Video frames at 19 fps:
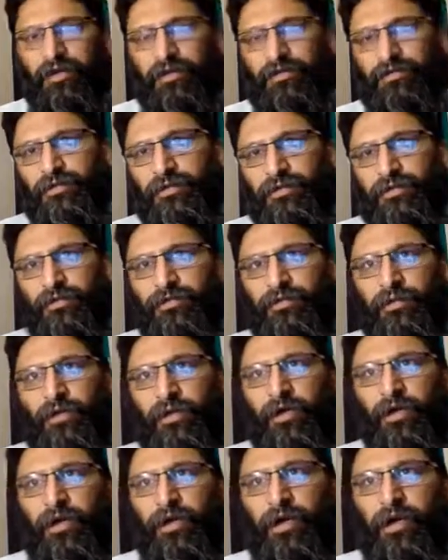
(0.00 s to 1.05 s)
So
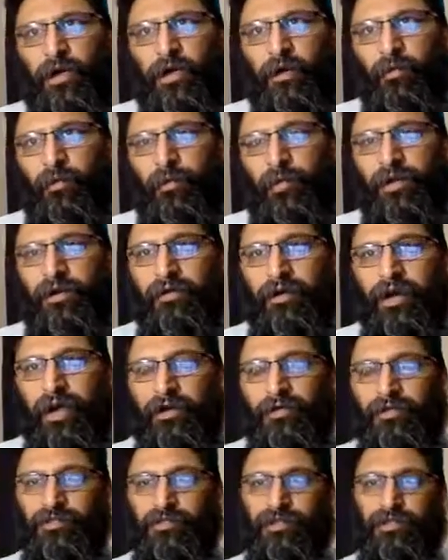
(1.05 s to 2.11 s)
we are
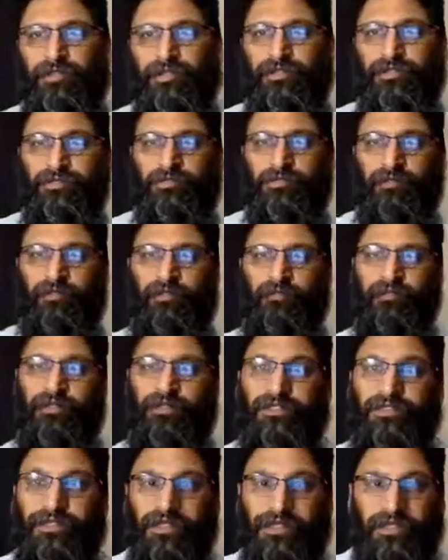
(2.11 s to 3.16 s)
anxious. The
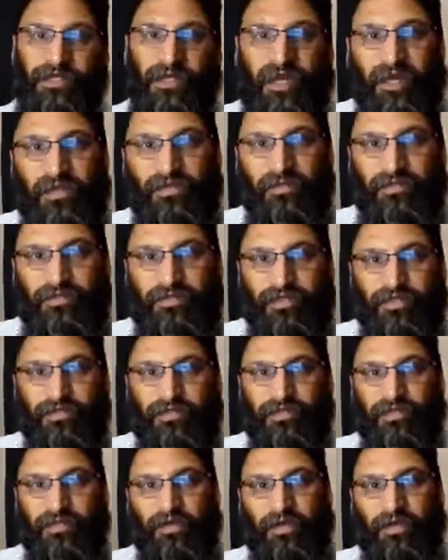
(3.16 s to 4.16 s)
first thing that I notice